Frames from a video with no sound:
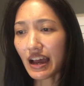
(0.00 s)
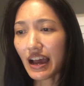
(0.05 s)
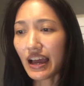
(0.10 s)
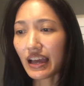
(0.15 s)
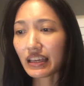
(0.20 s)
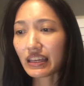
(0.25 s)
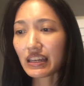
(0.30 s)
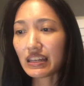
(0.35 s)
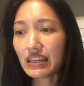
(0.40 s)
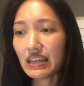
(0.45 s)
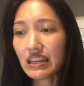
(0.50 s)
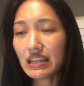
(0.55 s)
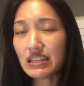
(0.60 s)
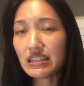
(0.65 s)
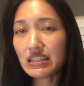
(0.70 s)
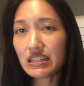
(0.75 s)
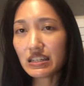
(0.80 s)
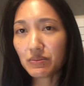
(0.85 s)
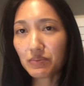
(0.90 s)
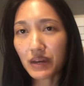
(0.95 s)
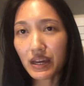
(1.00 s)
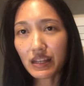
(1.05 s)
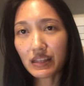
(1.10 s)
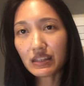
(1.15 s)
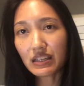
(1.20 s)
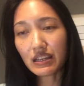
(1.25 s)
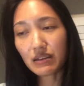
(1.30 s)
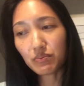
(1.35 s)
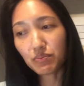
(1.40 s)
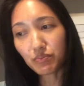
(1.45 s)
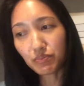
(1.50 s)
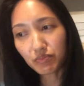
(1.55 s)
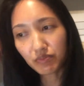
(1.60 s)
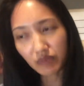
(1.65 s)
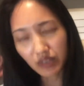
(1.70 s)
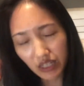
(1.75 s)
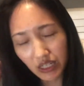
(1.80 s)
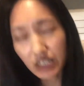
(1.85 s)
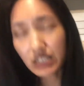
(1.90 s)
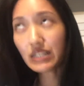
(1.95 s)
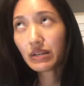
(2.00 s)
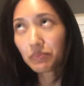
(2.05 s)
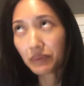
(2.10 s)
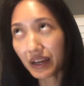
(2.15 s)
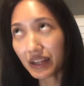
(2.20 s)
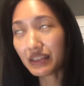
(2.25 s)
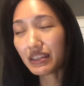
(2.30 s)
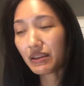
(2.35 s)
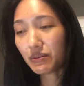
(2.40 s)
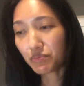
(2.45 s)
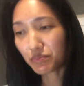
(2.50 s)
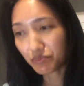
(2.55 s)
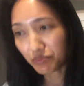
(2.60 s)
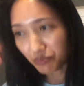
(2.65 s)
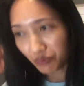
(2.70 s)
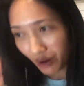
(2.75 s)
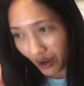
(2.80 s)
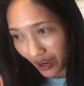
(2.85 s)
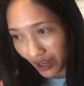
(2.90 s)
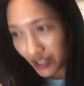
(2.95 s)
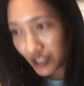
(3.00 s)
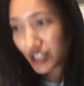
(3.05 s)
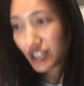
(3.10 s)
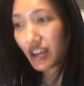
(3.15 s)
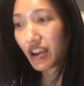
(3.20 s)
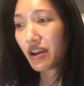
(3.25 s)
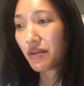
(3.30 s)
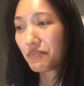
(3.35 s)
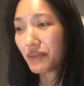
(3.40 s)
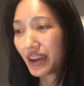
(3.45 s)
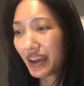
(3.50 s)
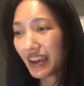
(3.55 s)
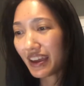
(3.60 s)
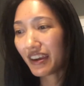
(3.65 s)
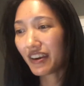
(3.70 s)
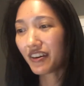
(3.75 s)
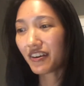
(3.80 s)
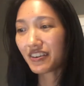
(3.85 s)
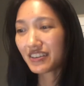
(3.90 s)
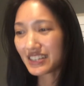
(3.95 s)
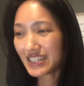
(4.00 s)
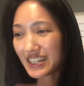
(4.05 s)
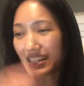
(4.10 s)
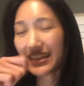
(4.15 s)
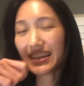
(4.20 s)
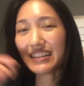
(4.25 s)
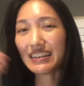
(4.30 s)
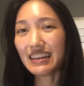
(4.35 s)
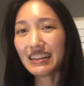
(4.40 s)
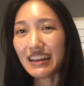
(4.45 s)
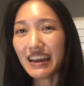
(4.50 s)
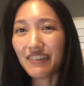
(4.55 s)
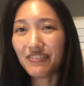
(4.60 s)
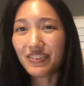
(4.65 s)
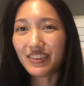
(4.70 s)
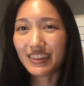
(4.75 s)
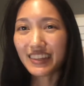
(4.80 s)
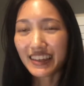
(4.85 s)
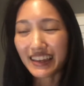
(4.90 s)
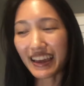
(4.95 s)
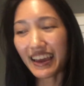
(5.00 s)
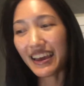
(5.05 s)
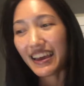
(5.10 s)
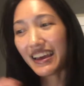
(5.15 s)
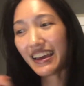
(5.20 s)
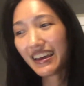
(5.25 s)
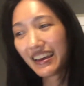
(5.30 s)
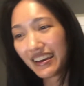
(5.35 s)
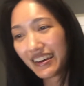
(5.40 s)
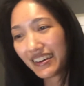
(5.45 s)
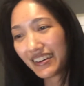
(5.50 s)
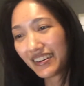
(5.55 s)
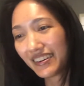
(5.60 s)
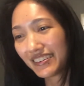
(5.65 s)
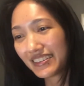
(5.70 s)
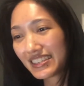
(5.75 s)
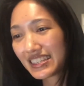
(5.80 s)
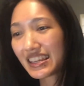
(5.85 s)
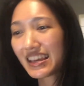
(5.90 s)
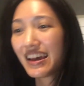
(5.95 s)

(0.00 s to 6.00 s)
I can independently independently brush my hair, teeth, and everything else.